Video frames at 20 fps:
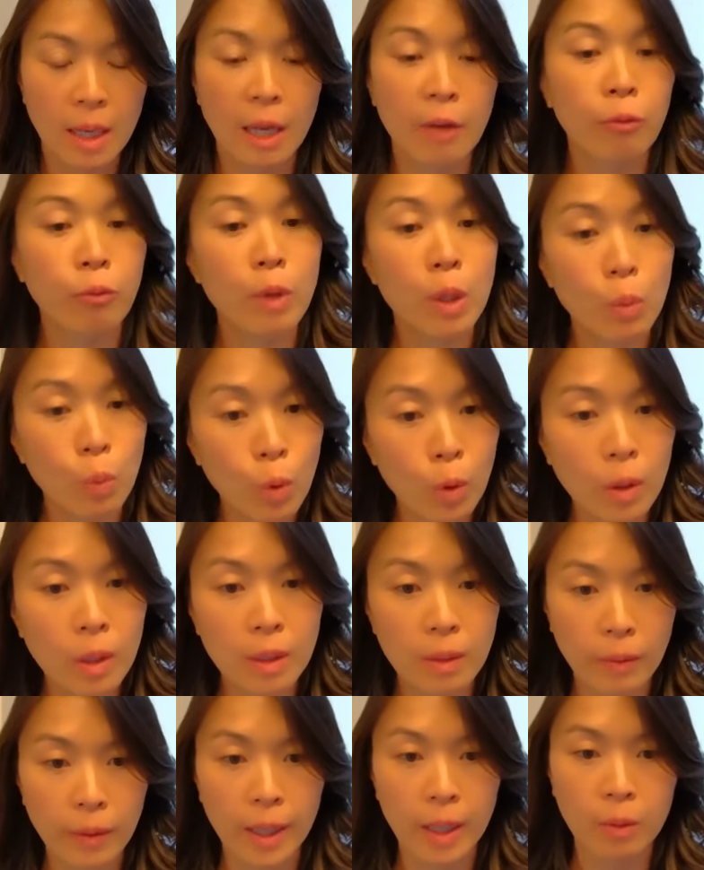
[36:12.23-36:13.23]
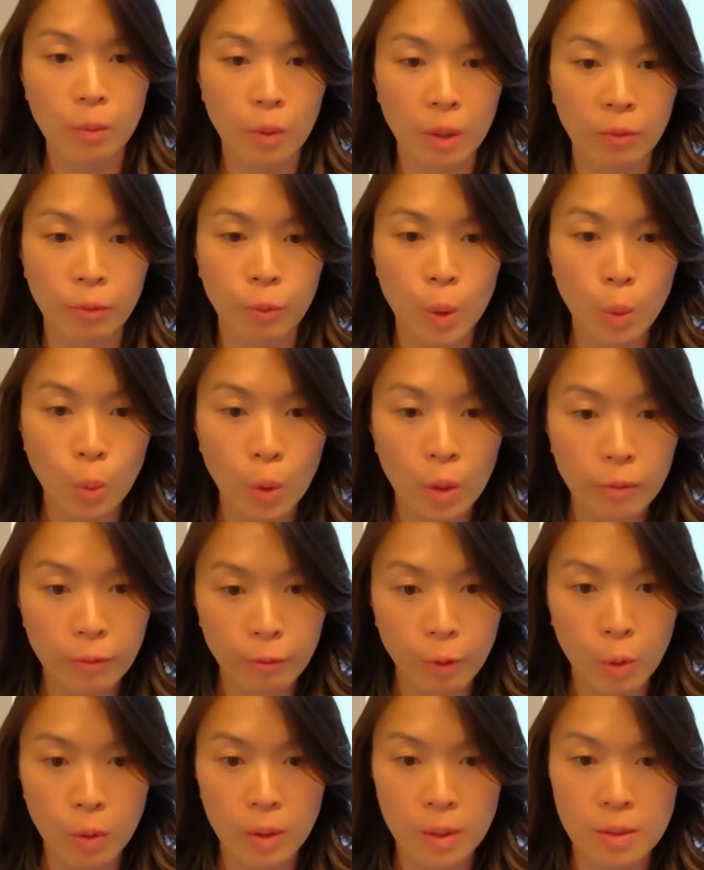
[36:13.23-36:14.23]
If we weren't
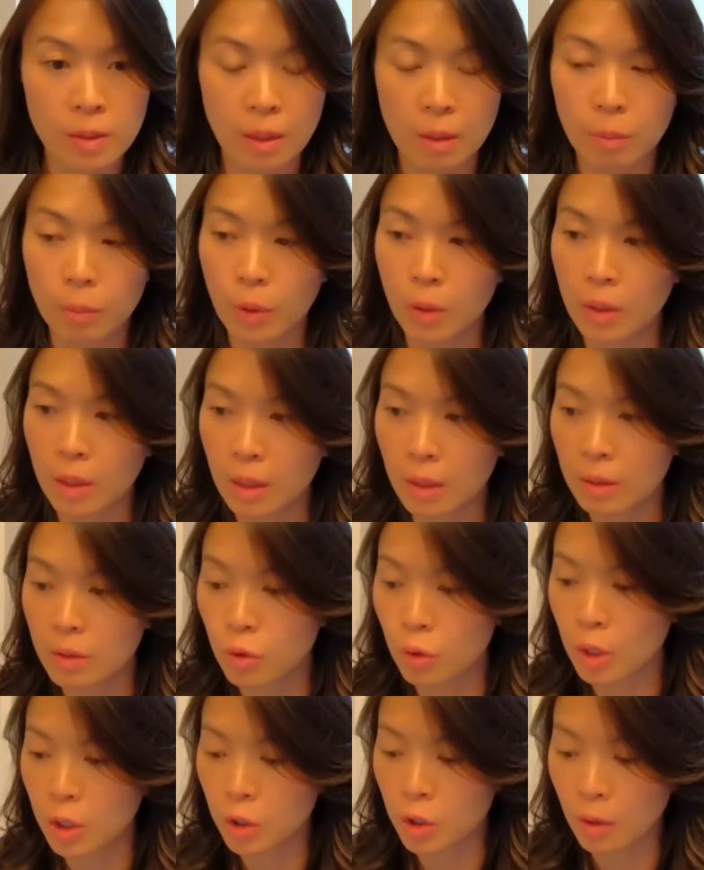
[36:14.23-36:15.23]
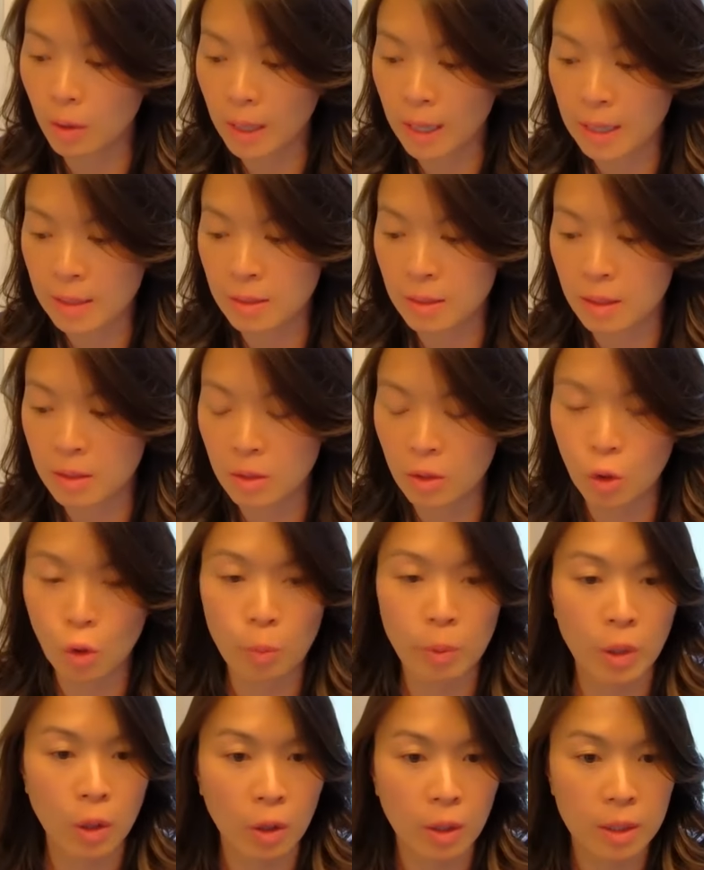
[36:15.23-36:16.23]
focused on building traditional assets on
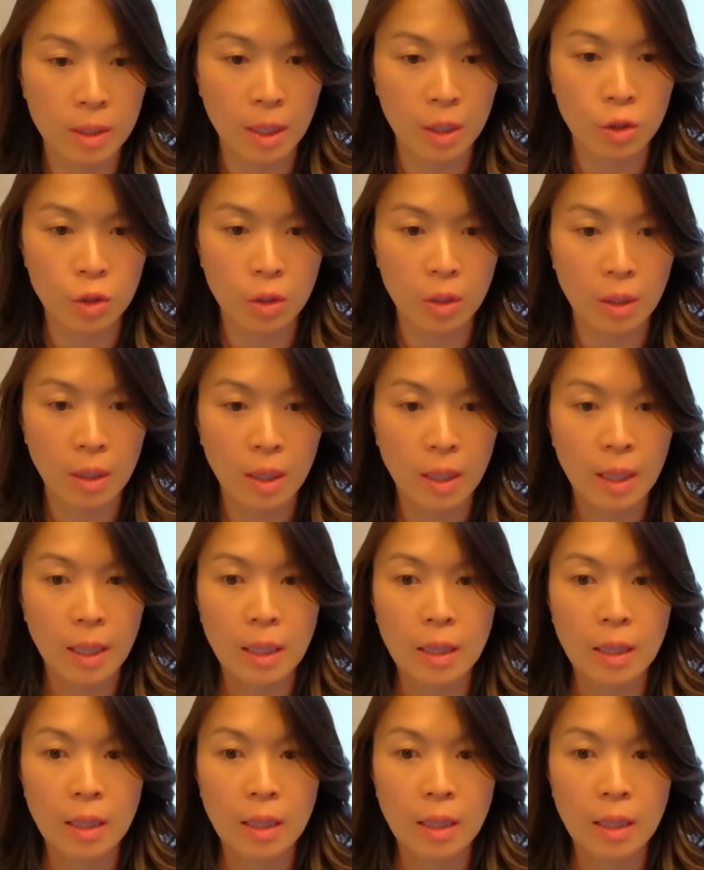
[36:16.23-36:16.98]
open architecture,